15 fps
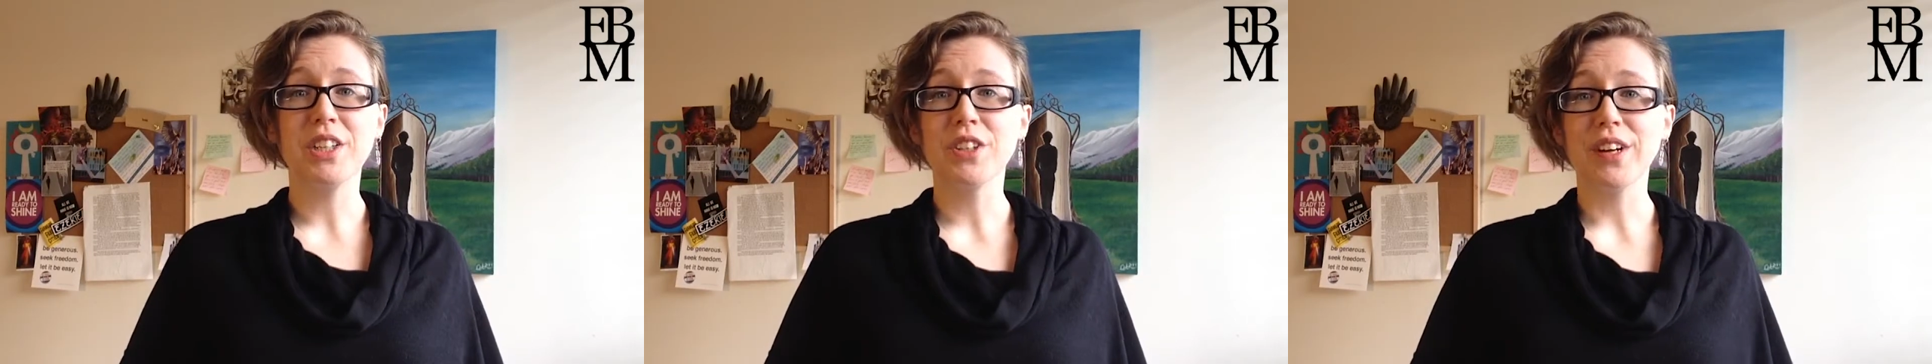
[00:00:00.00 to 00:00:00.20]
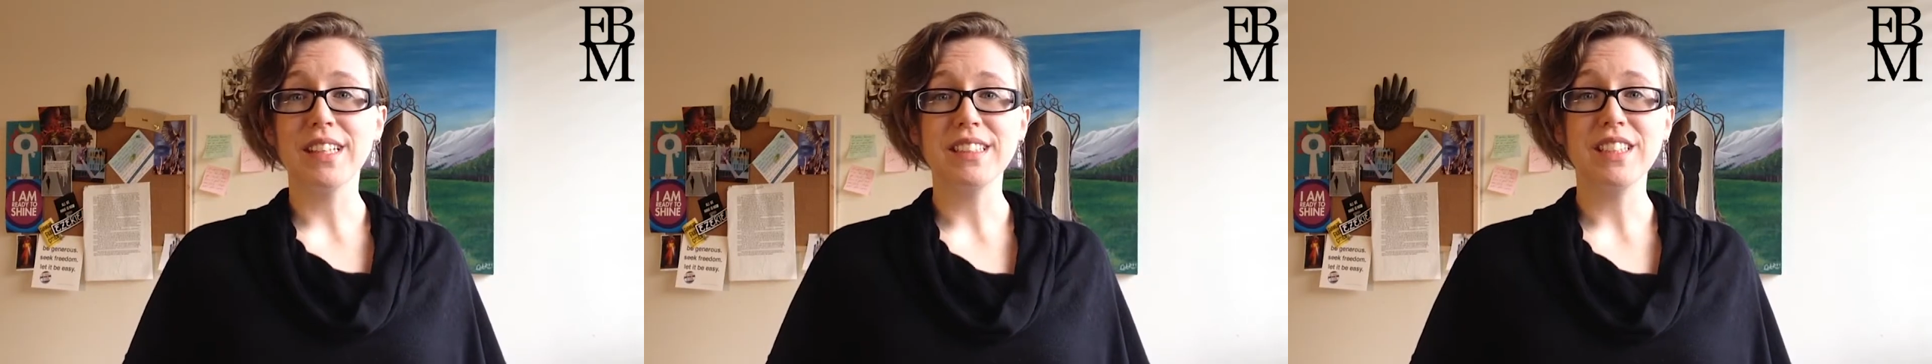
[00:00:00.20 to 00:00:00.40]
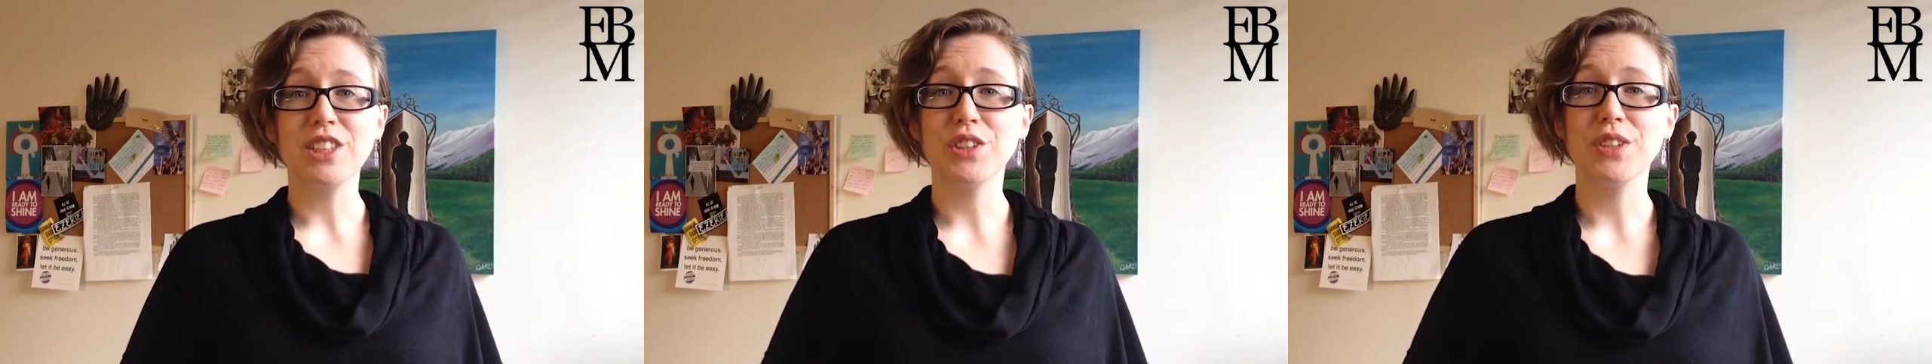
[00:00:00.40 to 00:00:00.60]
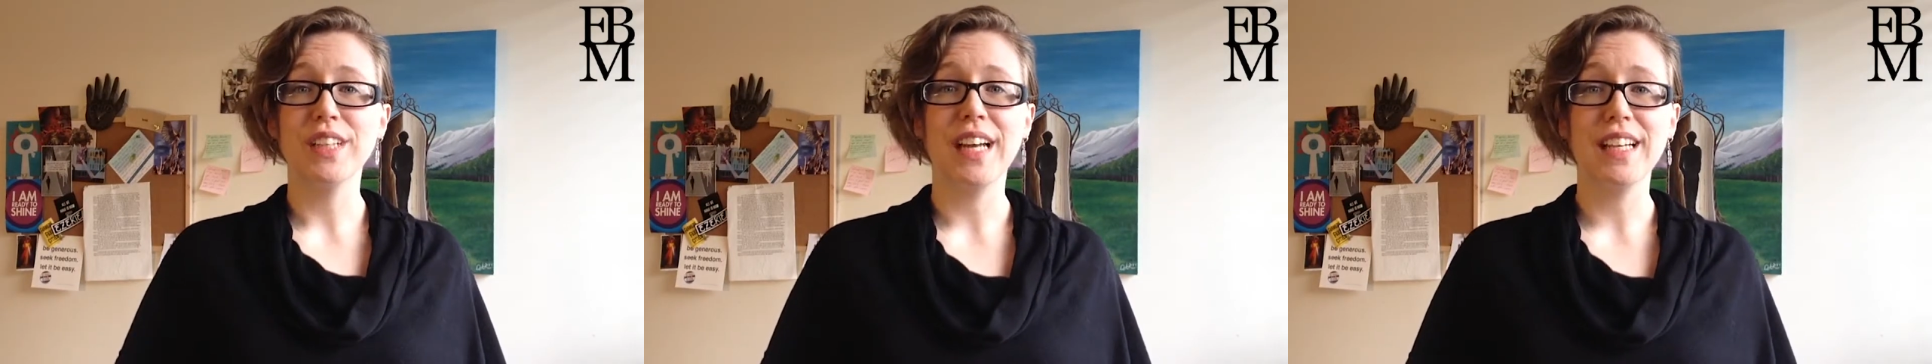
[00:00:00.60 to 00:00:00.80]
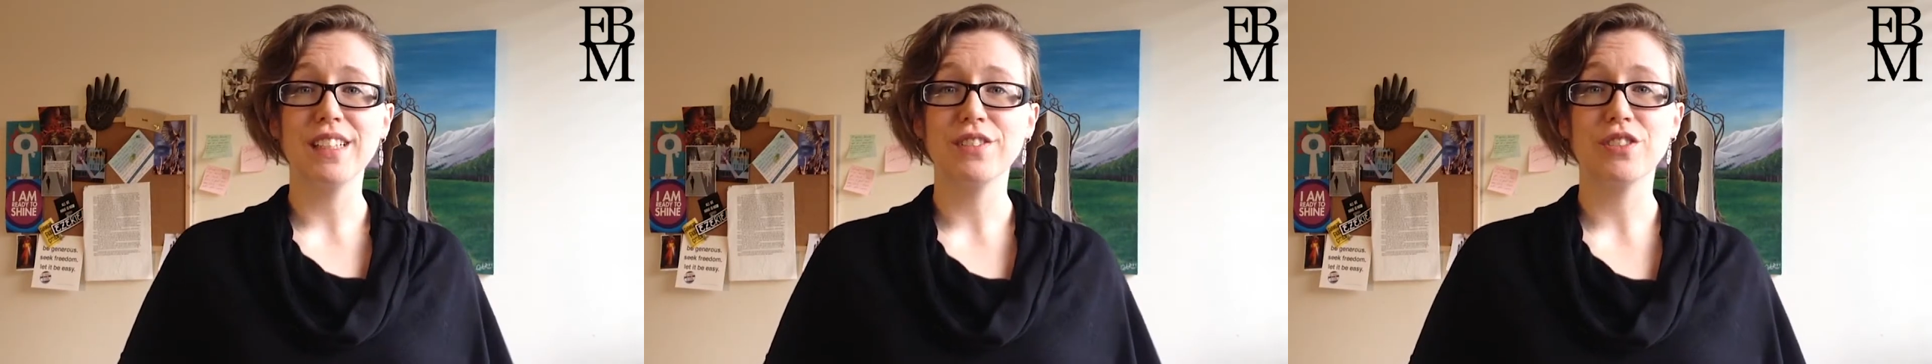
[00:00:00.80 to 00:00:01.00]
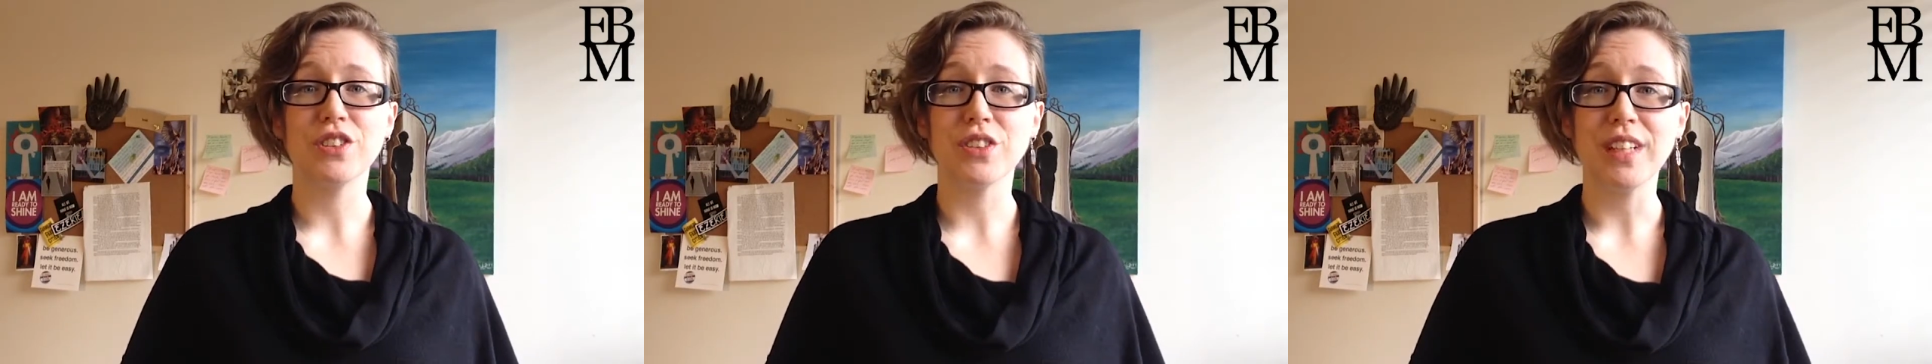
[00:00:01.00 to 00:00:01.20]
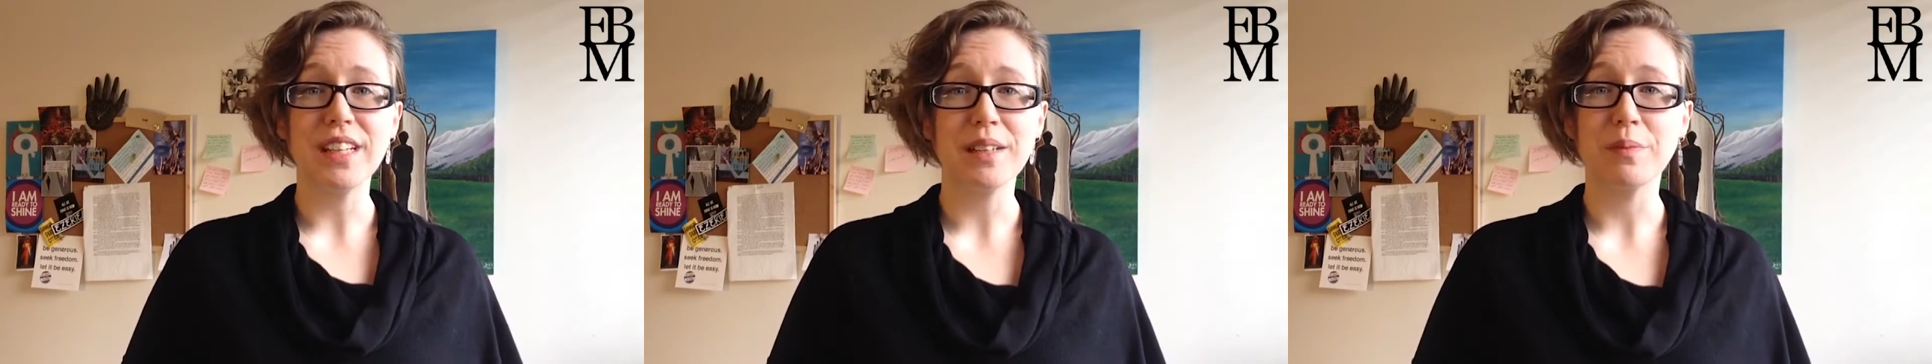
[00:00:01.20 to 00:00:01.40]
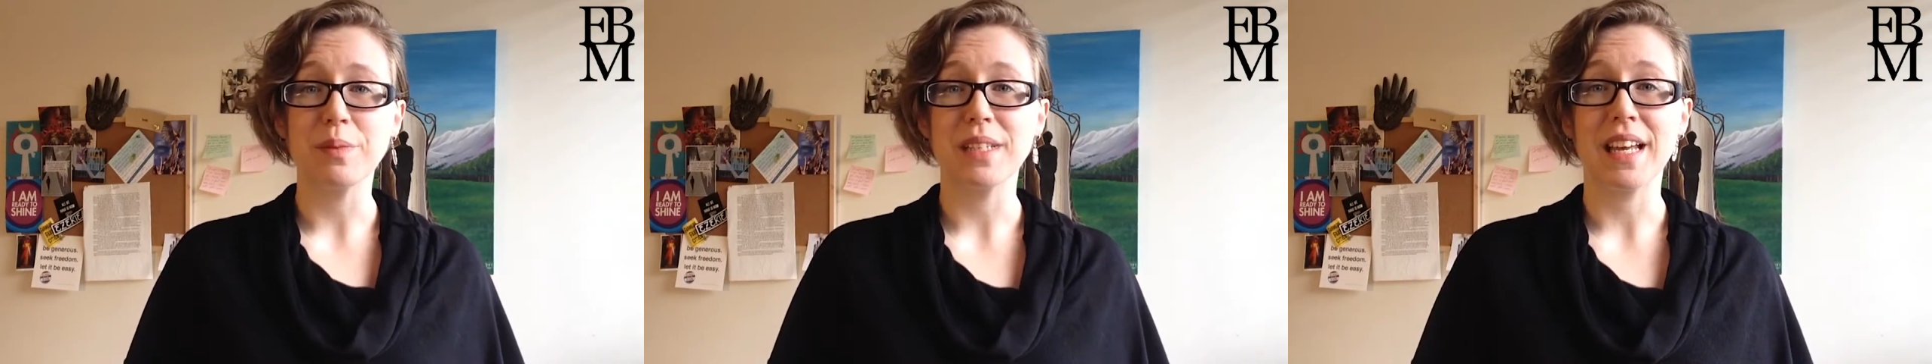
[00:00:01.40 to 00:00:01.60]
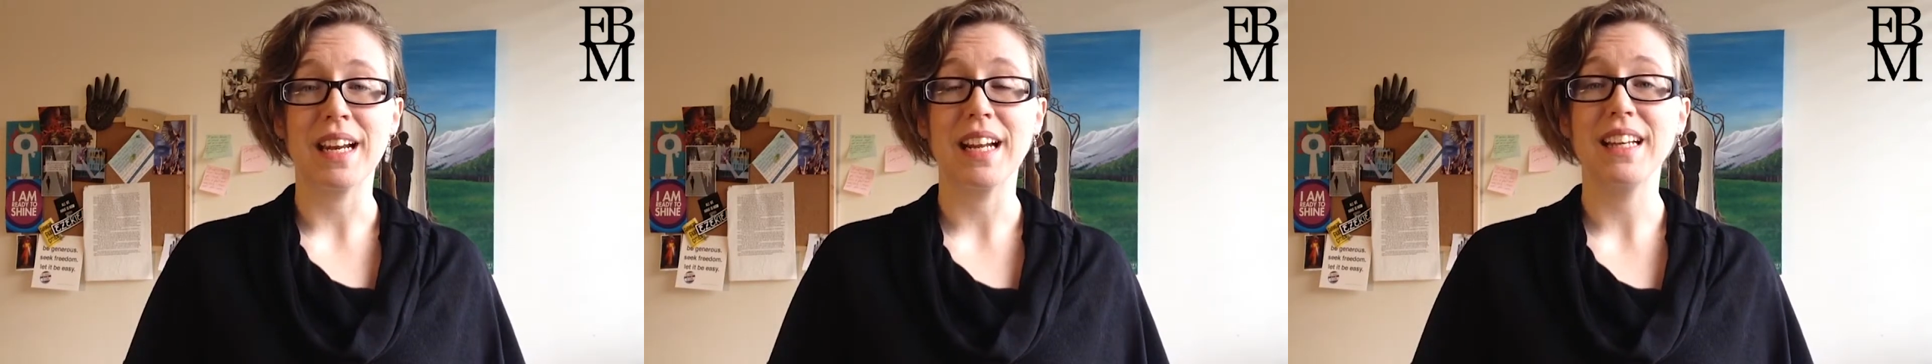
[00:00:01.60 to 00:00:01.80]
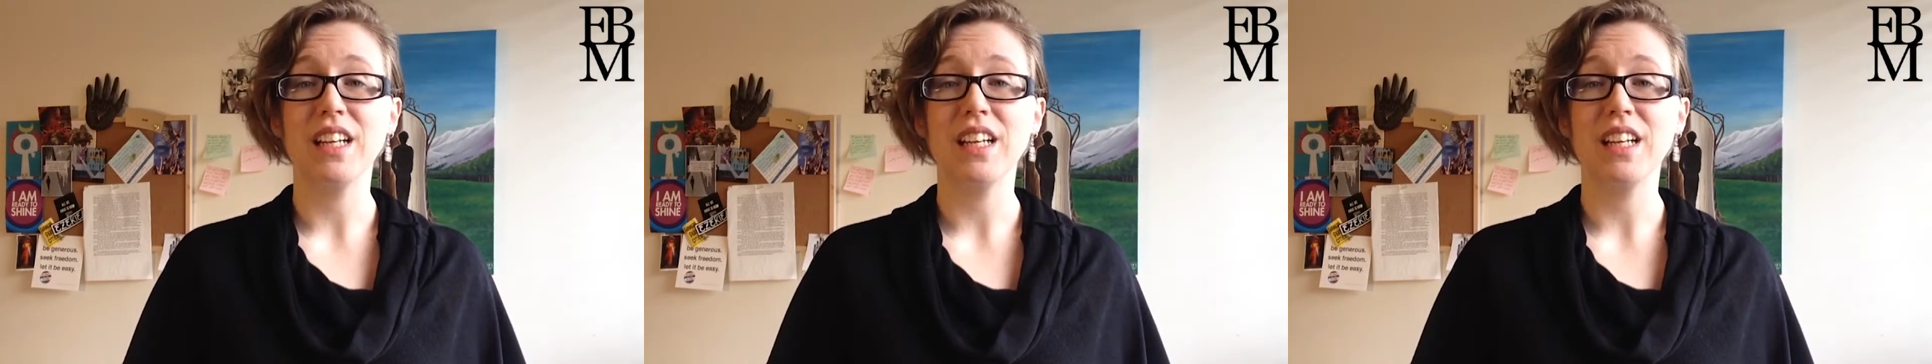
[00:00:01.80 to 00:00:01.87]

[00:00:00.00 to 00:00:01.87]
crazy, creative dreams and I